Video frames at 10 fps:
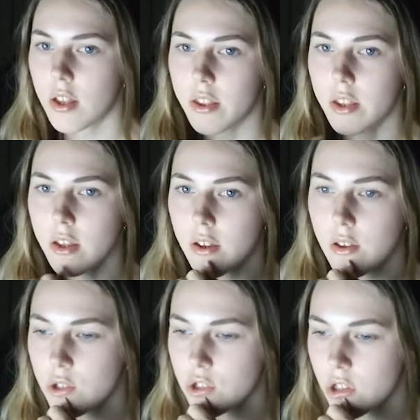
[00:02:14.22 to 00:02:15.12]
the thing I
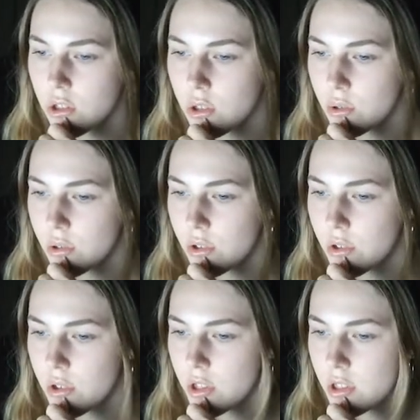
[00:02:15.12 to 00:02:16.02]
usually do
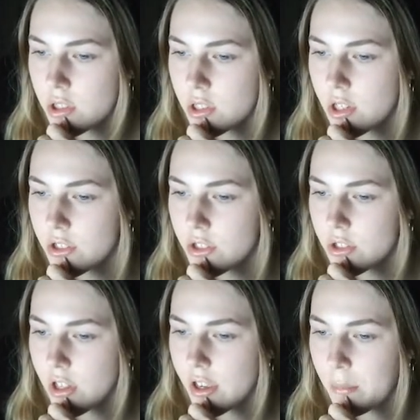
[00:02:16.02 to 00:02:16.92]
is I just
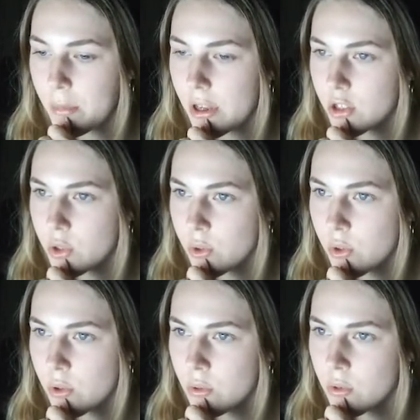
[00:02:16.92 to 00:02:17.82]
take a pen
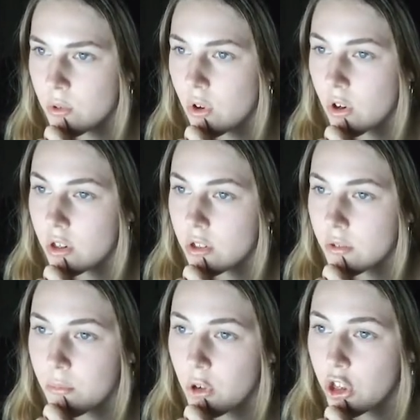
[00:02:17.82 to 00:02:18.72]
tool or
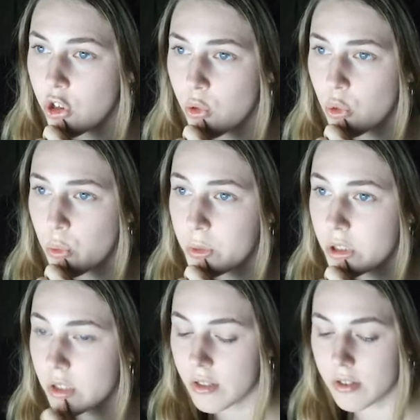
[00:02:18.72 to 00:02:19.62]

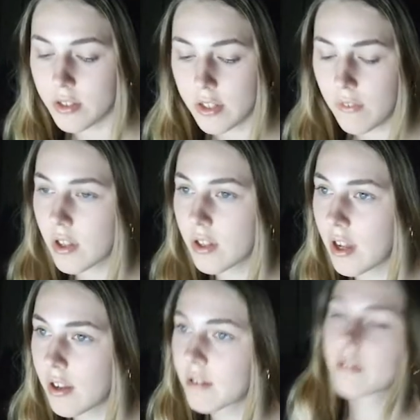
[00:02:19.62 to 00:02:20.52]
cubes and stuff like that.